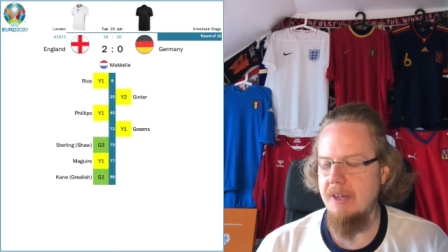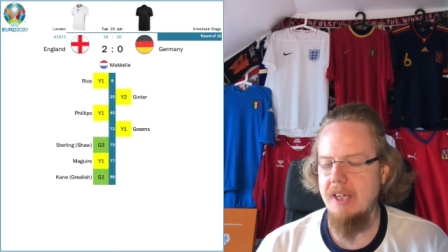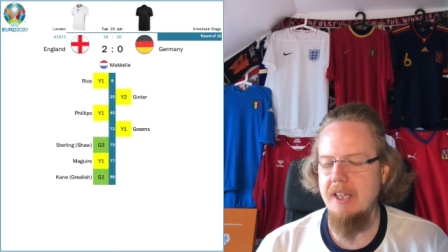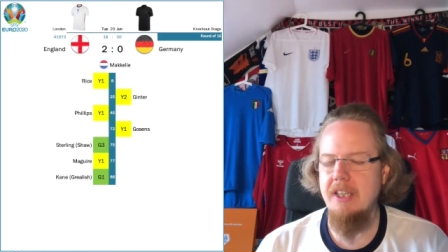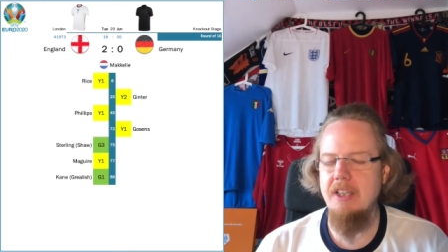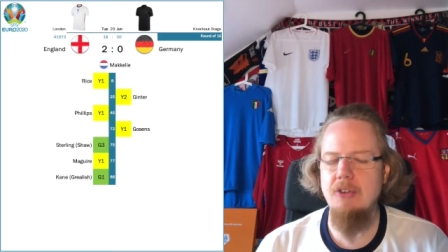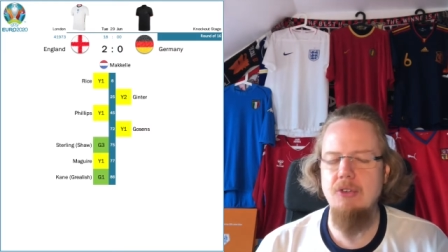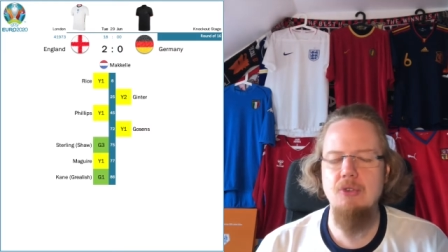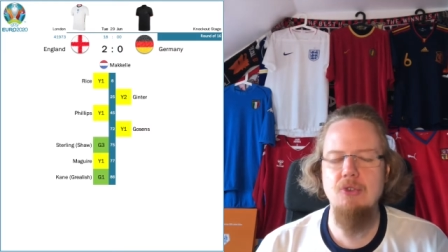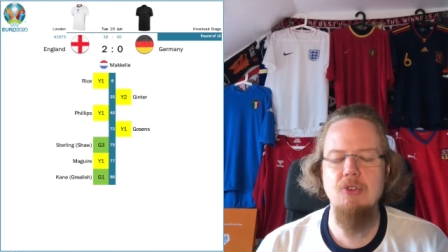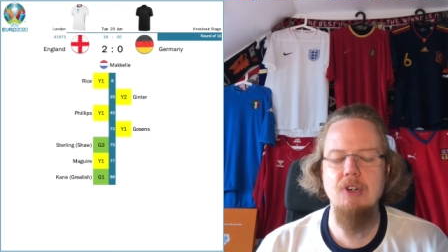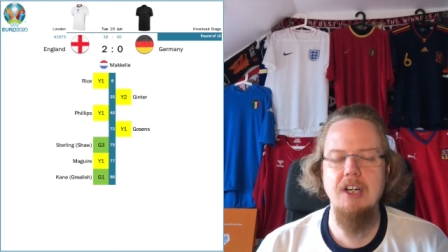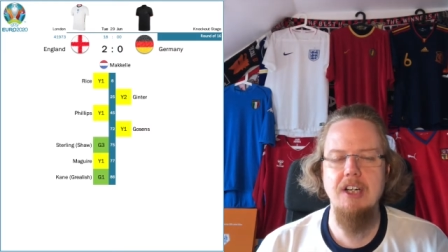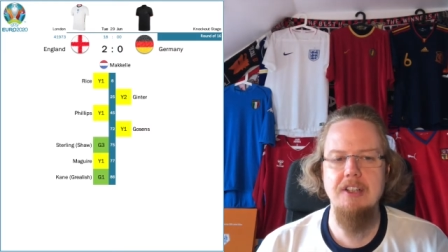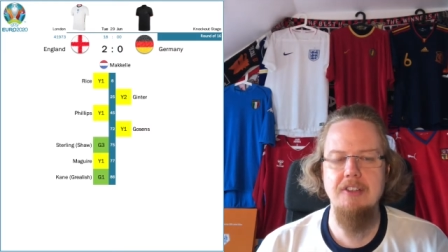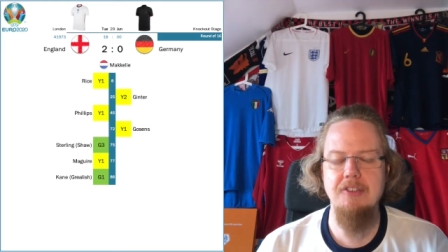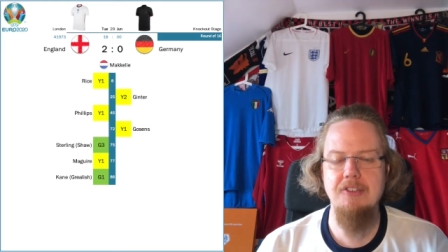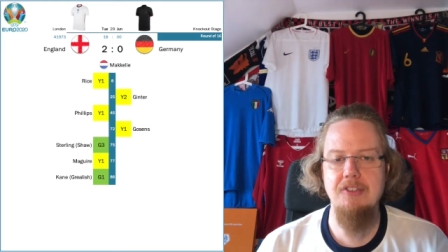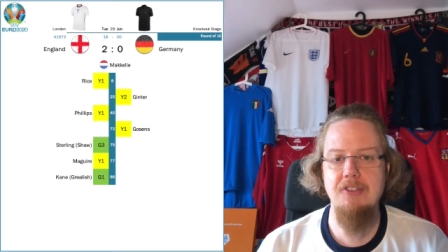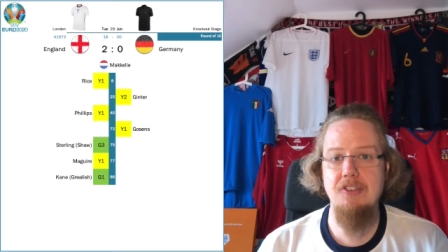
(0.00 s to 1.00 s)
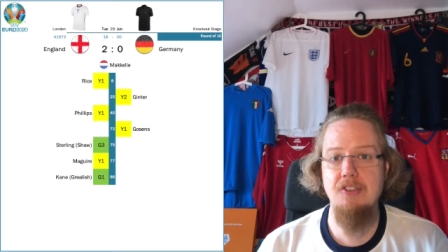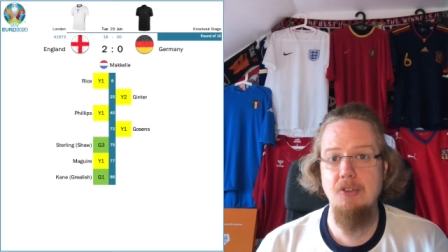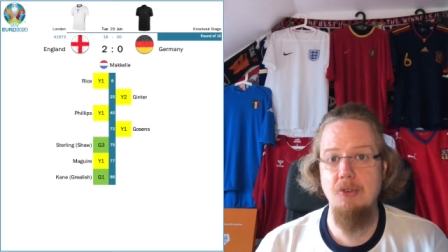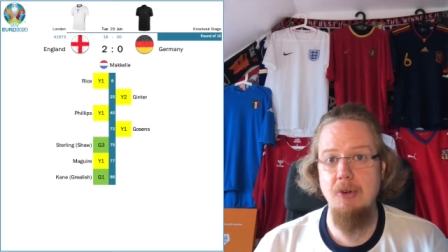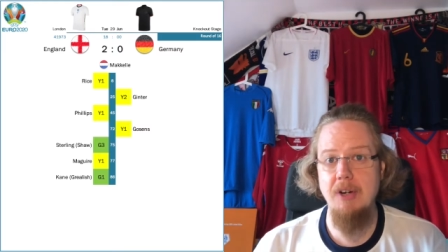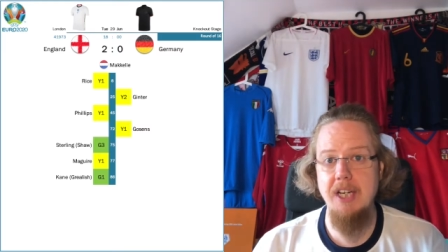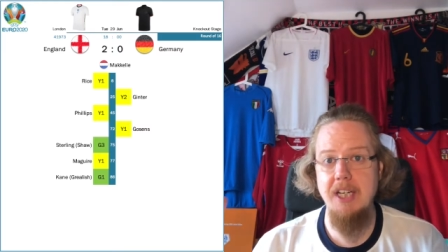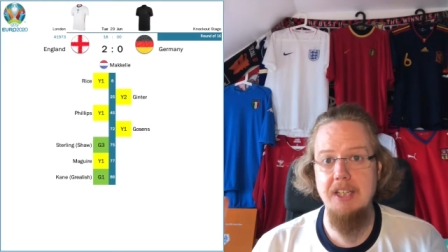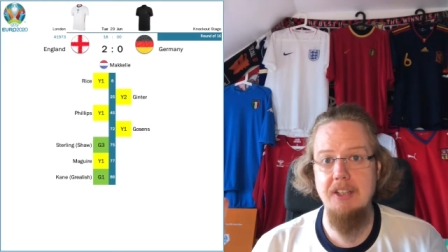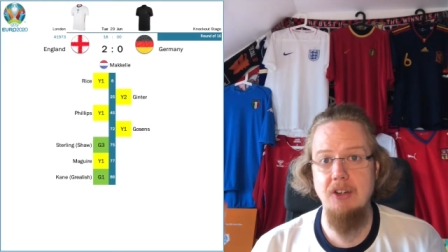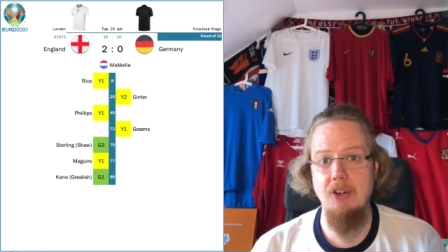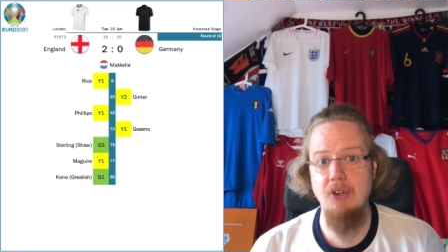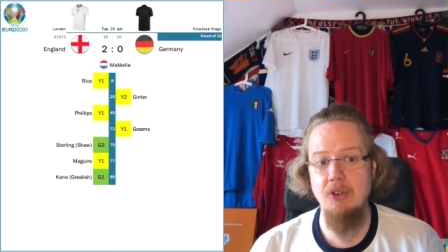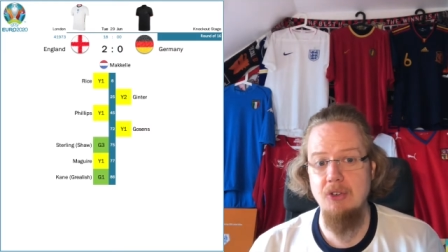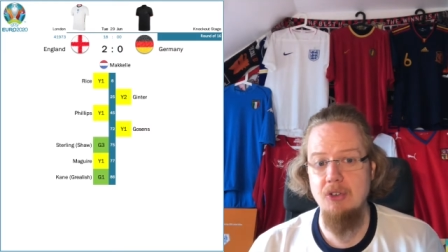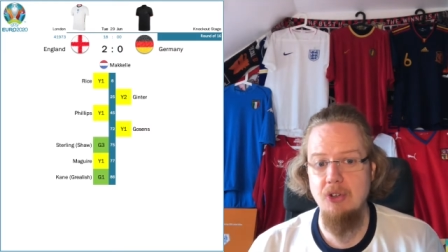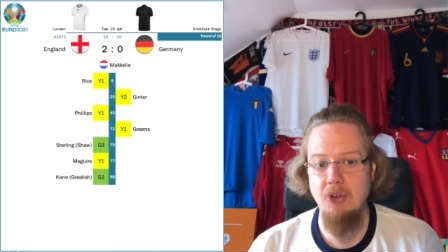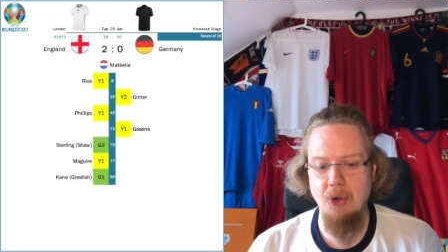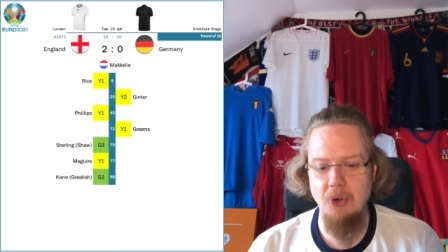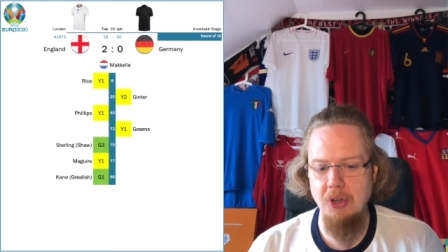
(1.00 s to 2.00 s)
where he runs straight
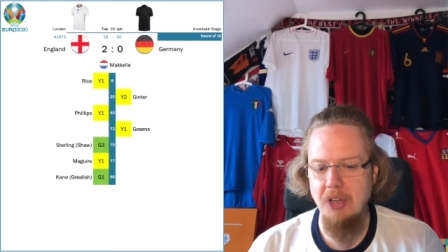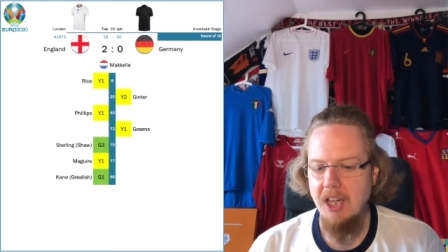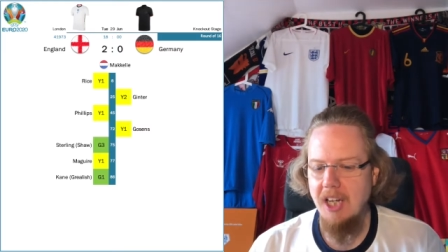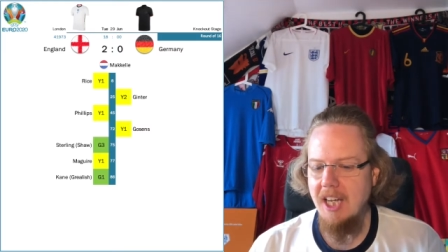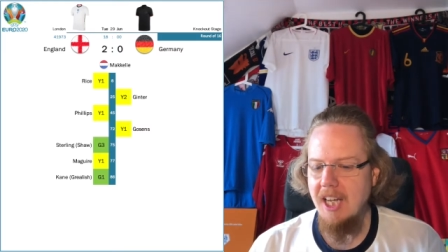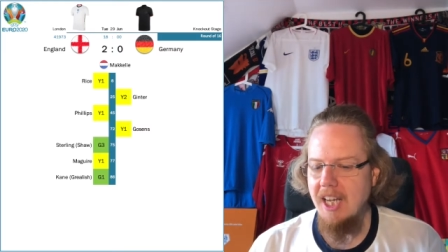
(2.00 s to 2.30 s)
on goal.